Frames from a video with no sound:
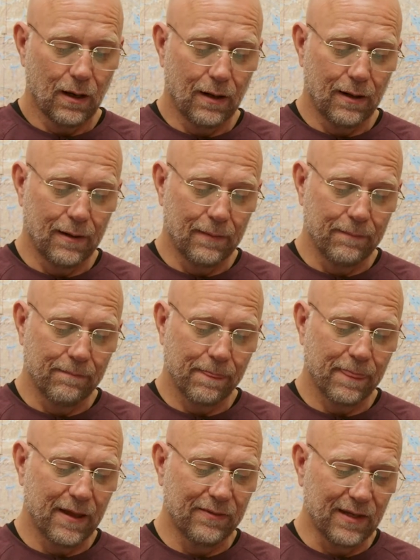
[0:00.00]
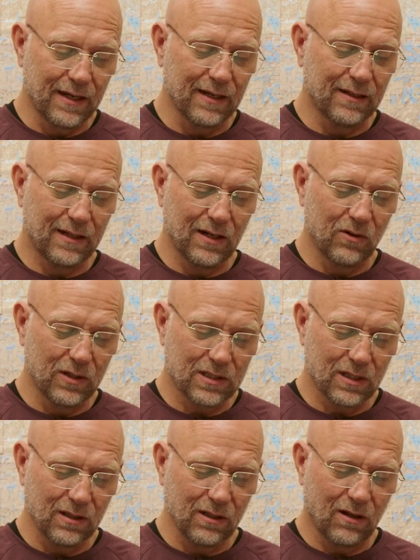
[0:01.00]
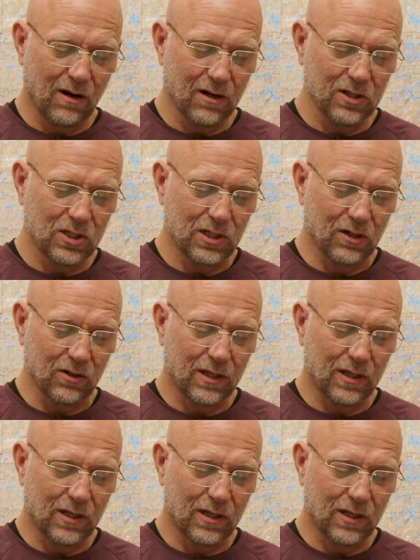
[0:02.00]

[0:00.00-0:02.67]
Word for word: Um, and then, it, you know, it's a little harsh here.